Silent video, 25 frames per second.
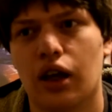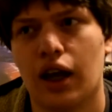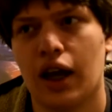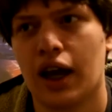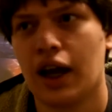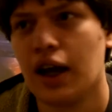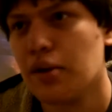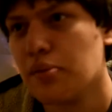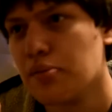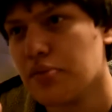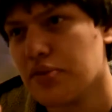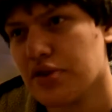
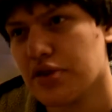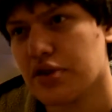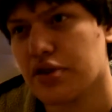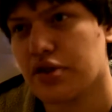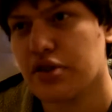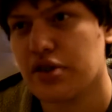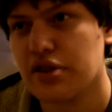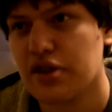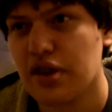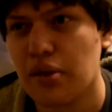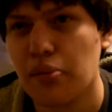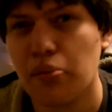I'm
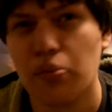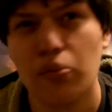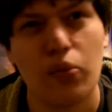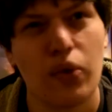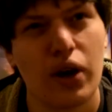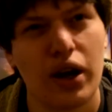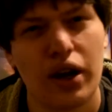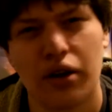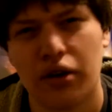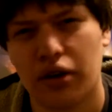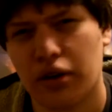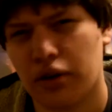
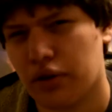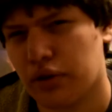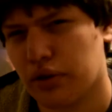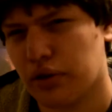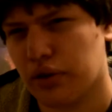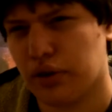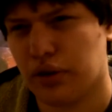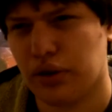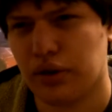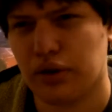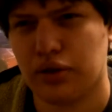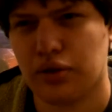somewhere
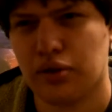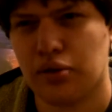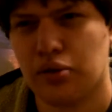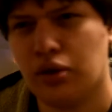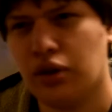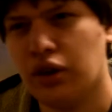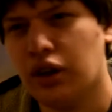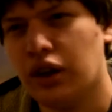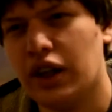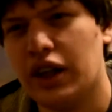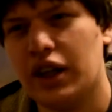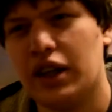
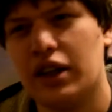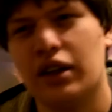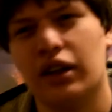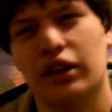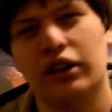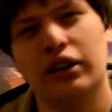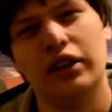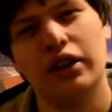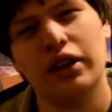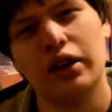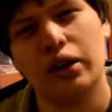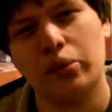leaned a
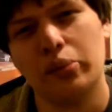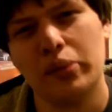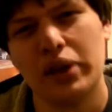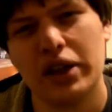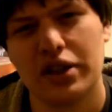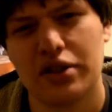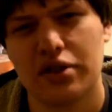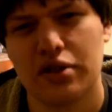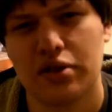little